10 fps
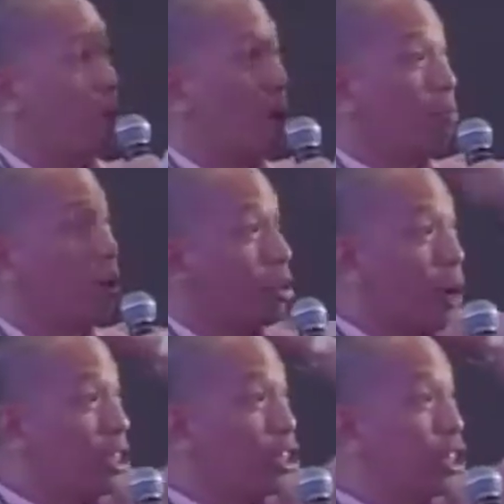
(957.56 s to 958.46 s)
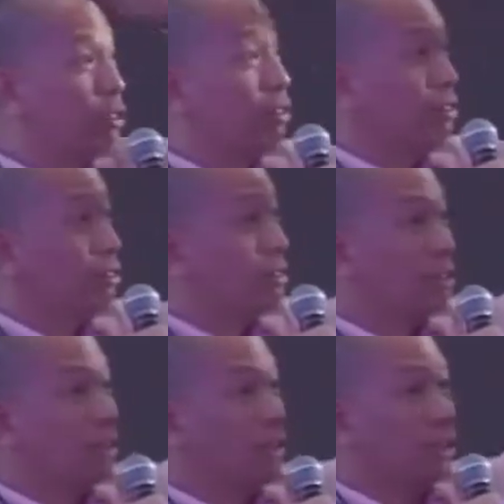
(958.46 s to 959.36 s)
one more question.
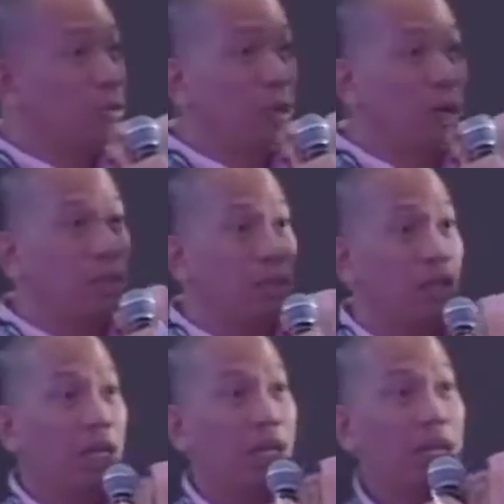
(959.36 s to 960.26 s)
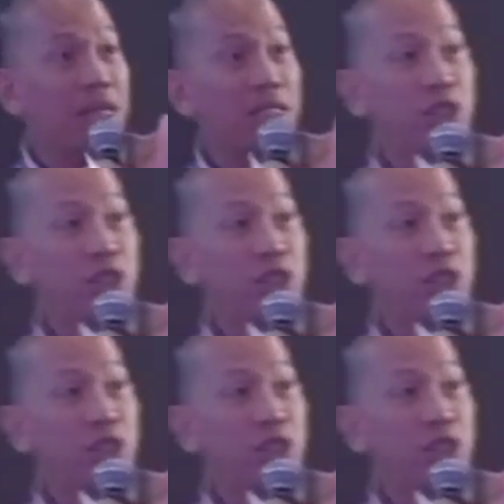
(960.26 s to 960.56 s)
Just one. Yes, the